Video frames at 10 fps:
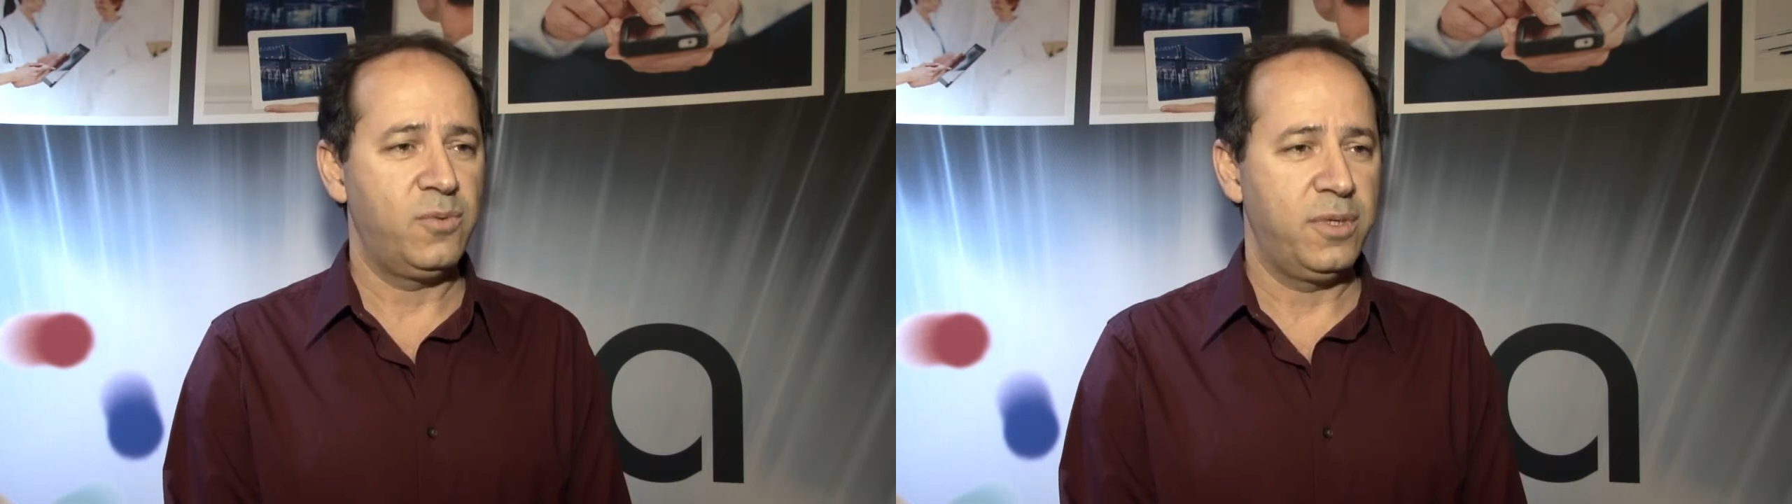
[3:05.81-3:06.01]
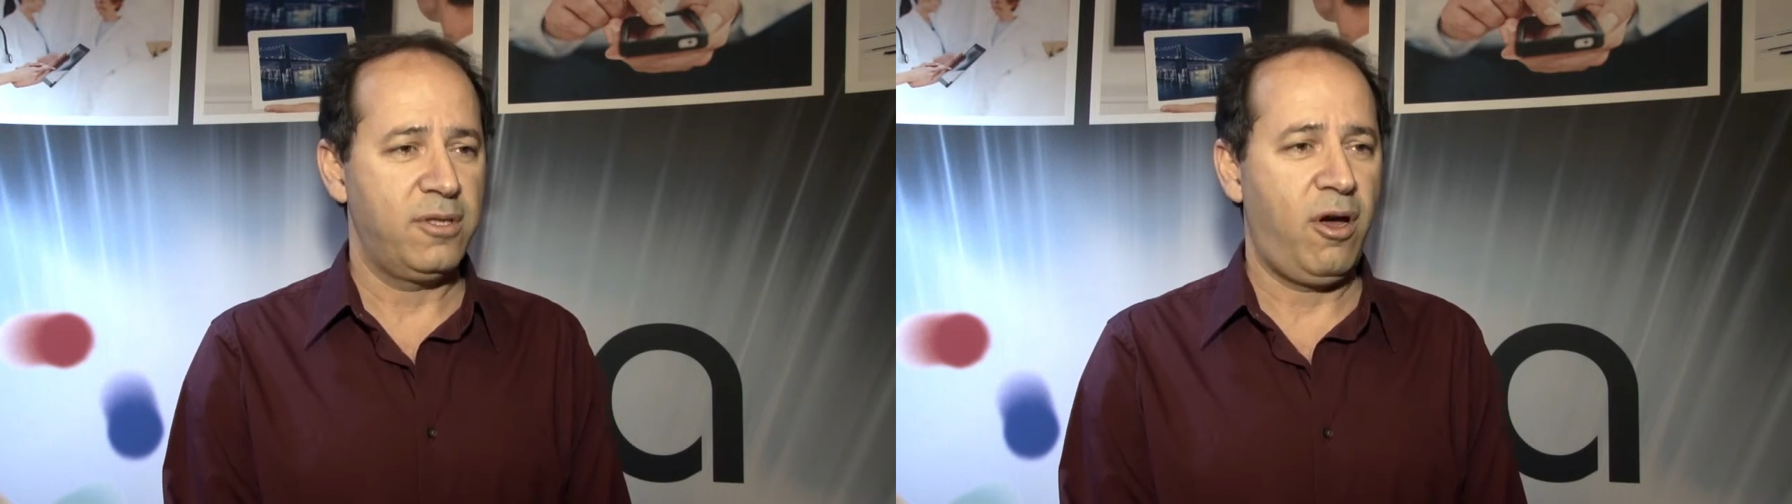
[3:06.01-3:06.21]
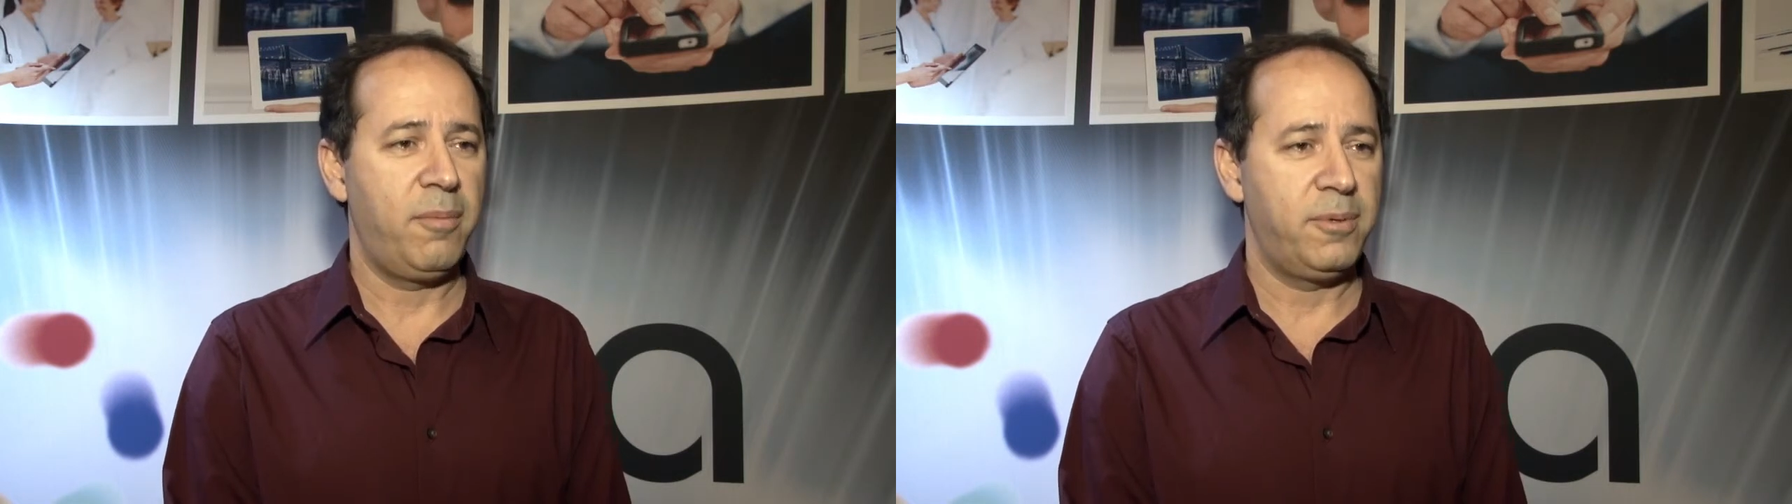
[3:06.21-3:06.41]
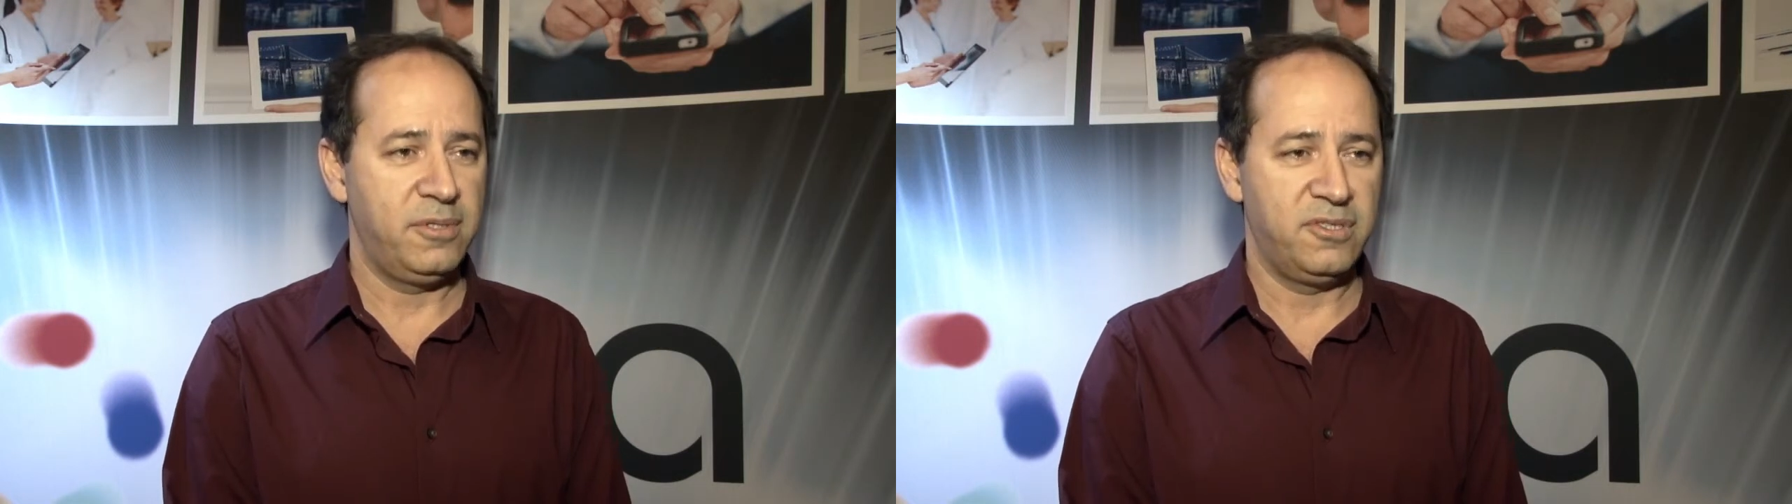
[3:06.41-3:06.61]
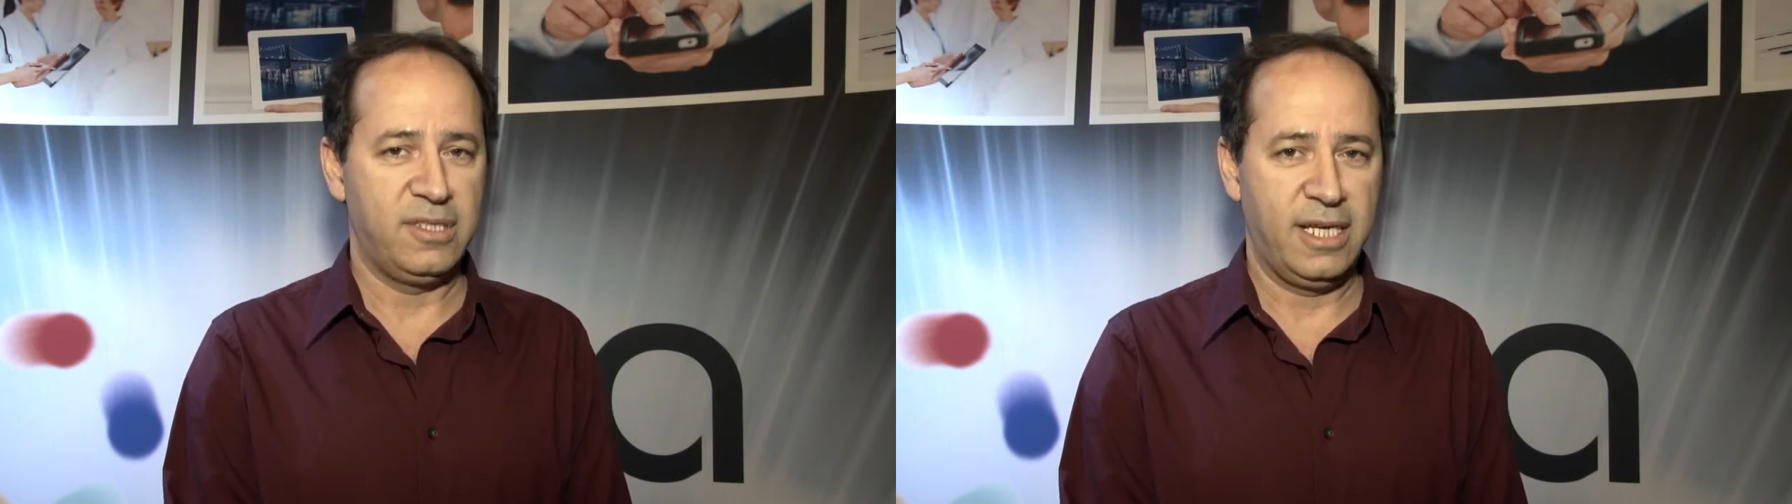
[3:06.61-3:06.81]
with
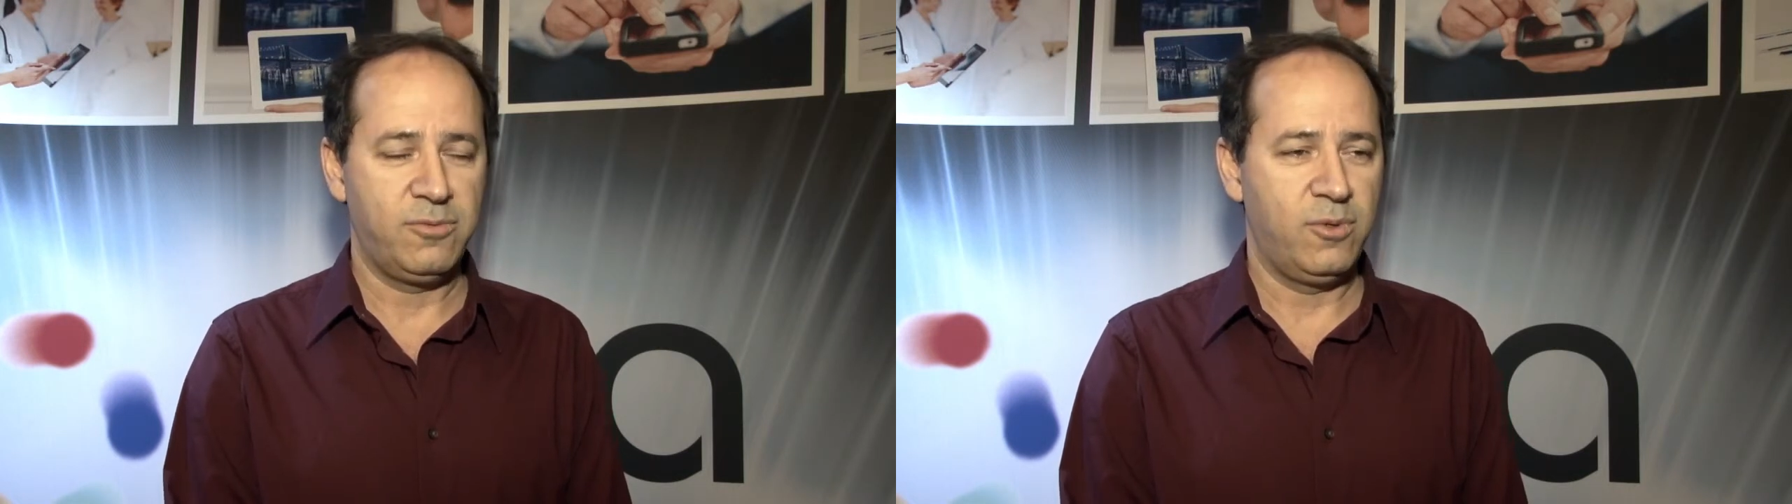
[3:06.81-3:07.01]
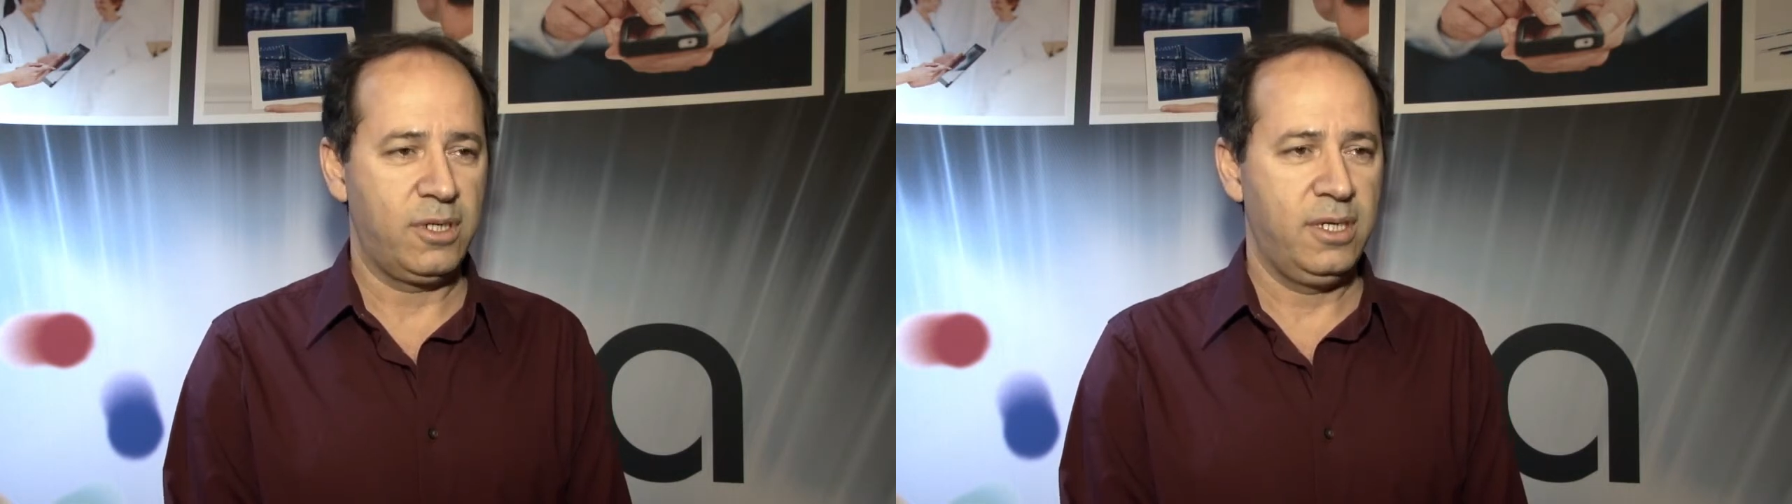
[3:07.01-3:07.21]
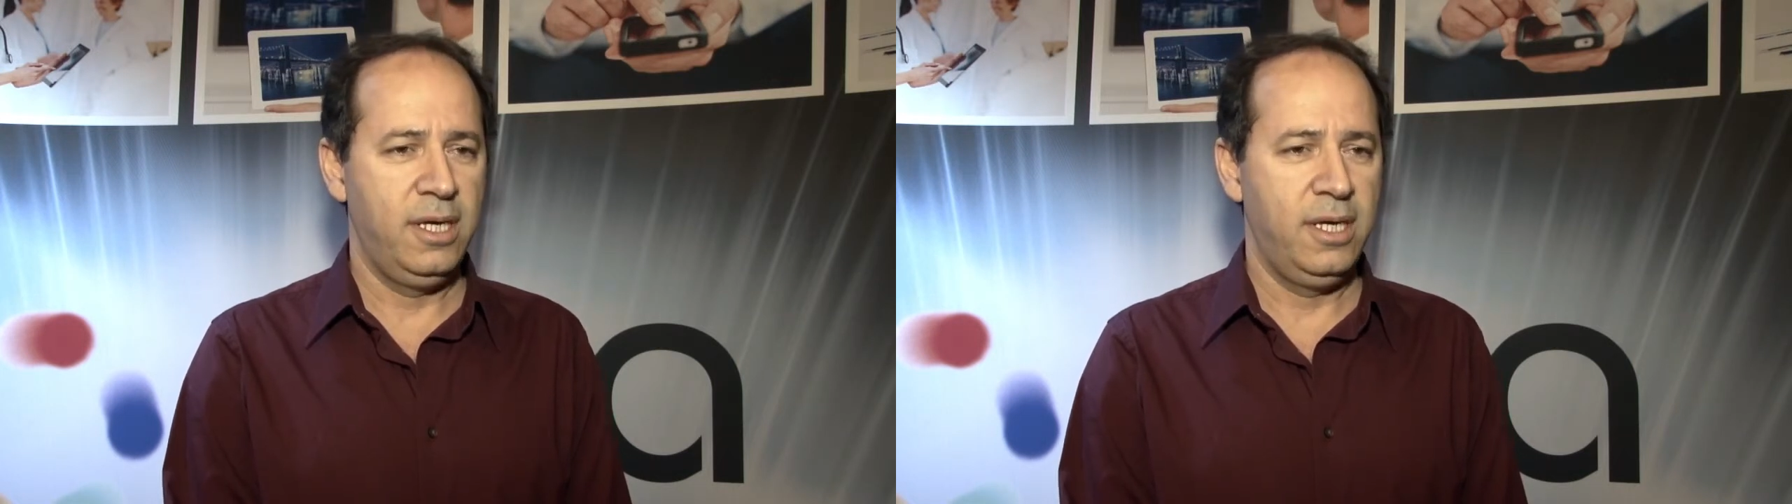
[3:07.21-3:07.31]
operators network